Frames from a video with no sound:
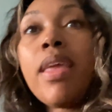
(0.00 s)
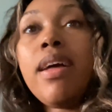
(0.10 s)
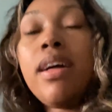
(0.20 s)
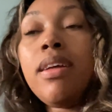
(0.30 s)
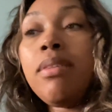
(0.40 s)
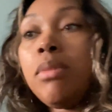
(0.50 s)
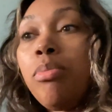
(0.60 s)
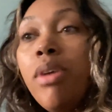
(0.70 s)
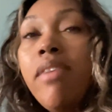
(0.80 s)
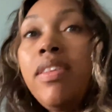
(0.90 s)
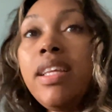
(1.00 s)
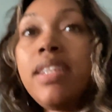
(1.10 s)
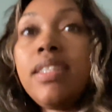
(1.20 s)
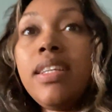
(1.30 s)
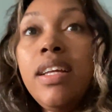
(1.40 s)
The
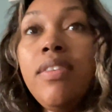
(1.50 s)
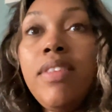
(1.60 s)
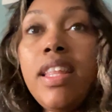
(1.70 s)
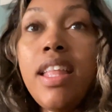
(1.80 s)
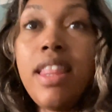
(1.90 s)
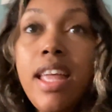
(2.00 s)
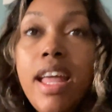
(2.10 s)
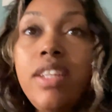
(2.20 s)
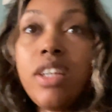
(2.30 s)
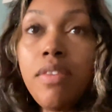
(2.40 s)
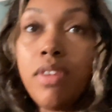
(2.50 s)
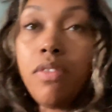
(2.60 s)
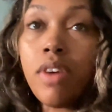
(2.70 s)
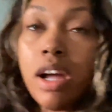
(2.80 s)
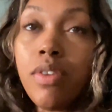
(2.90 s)
prevalence of the HIV
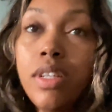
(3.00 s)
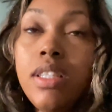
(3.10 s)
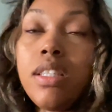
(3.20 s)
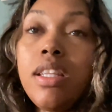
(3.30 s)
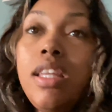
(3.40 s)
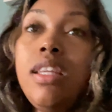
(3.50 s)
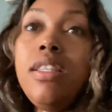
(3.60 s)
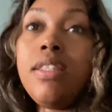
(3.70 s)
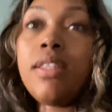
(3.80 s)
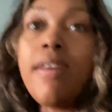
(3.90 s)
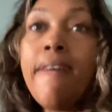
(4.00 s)
virus is